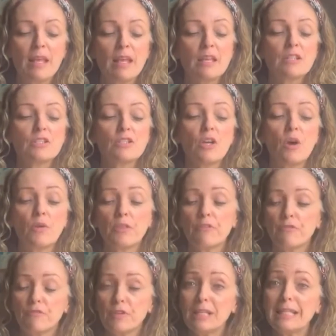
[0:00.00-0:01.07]
So the
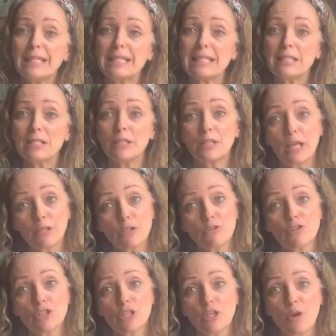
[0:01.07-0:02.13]
fillings that
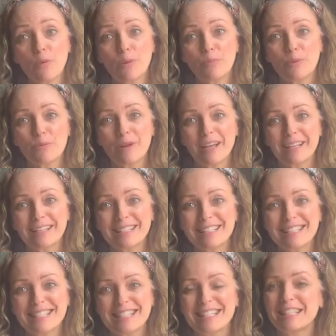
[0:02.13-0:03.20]
usually go in
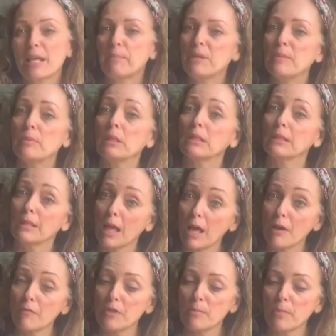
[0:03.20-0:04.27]
Bourekas that people
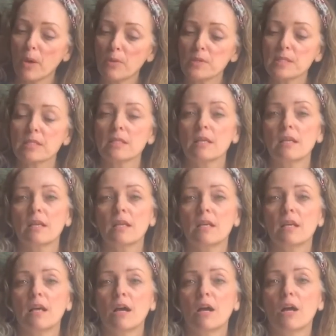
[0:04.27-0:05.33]
love the most
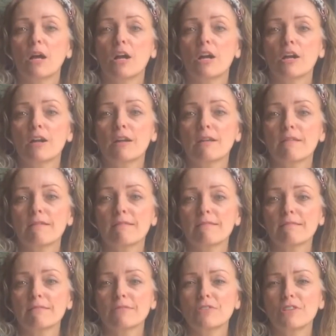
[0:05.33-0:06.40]
are,
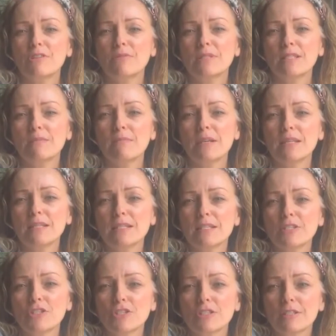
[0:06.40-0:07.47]
do you know what's in my
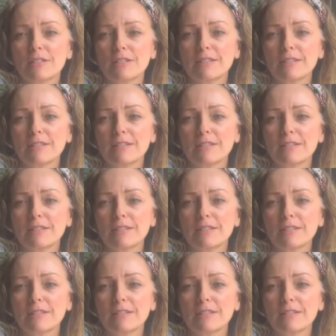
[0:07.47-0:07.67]
dish?